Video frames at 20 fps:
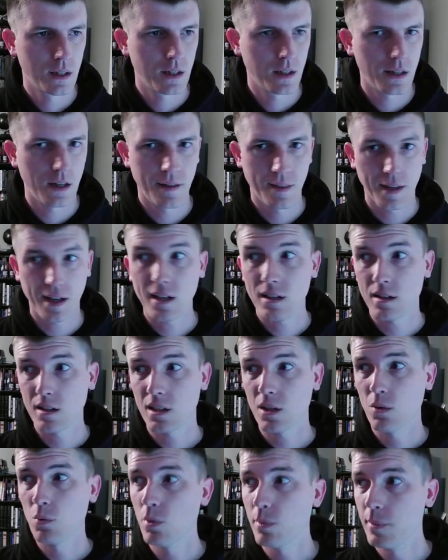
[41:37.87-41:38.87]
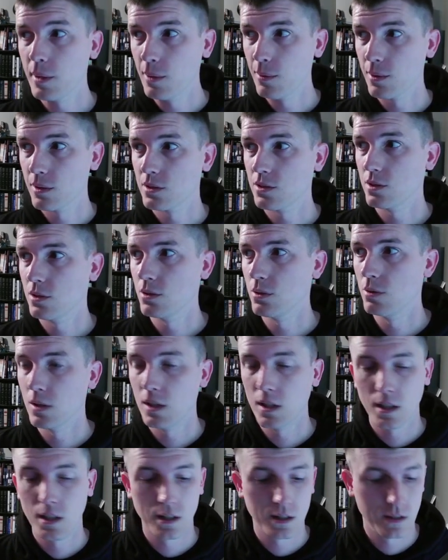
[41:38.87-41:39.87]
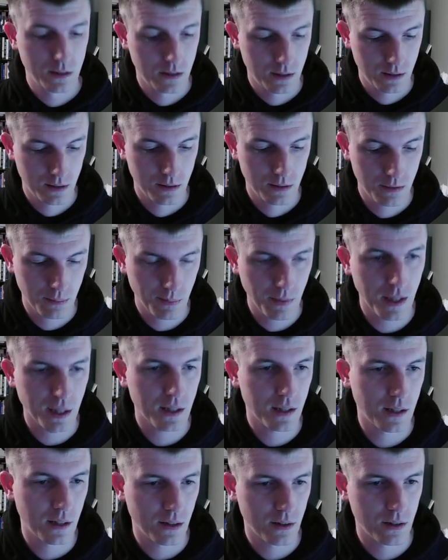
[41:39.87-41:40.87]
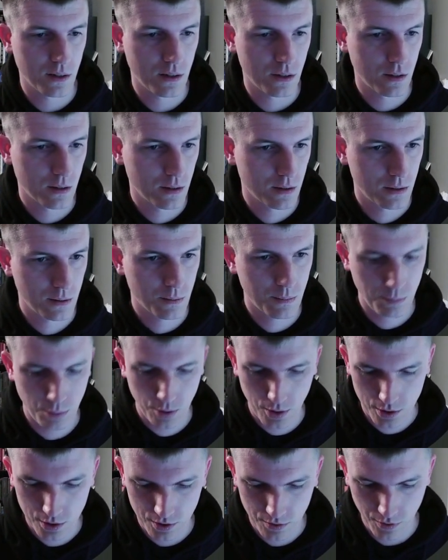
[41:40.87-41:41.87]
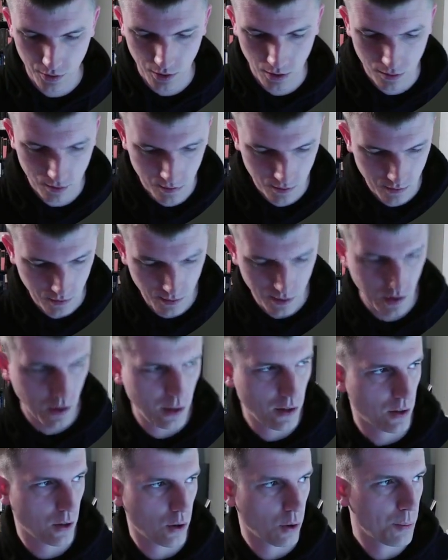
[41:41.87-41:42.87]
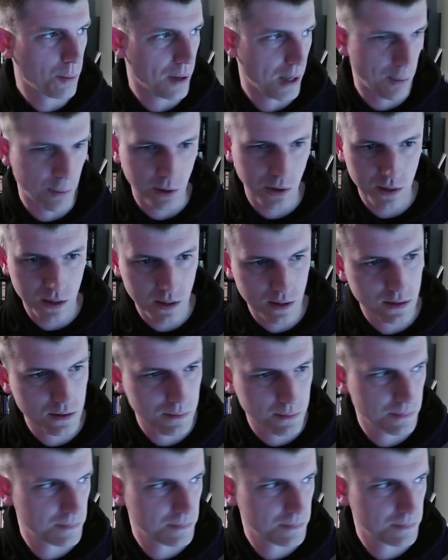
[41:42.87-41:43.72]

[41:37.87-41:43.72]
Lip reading: And then I think we'll be able to make another push for another OPAM release.